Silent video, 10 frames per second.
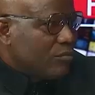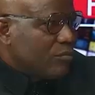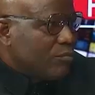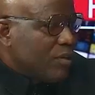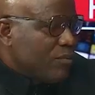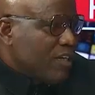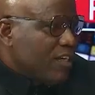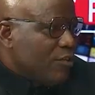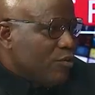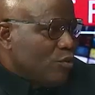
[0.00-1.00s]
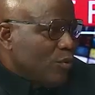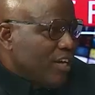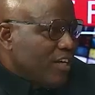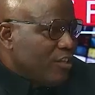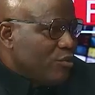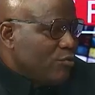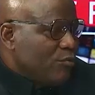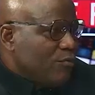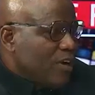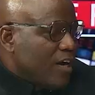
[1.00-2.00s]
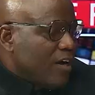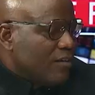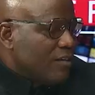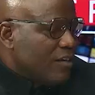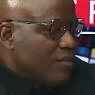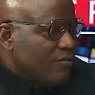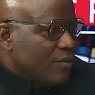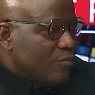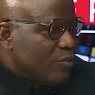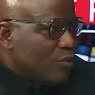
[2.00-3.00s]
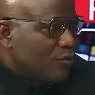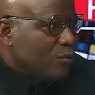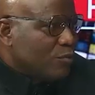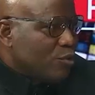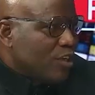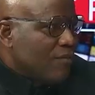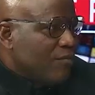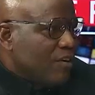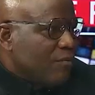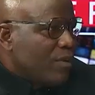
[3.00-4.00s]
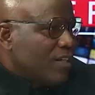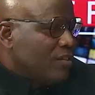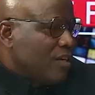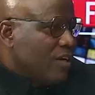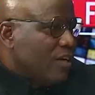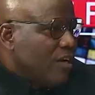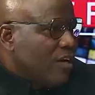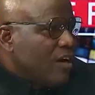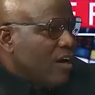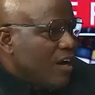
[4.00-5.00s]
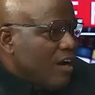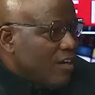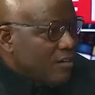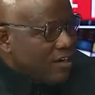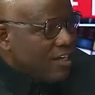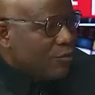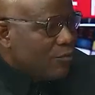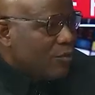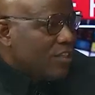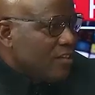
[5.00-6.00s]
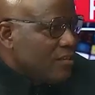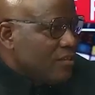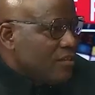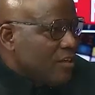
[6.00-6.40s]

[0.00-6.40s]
Primarily, we are into different products from sugar, flour, pasta, and rice, of course, as it is now,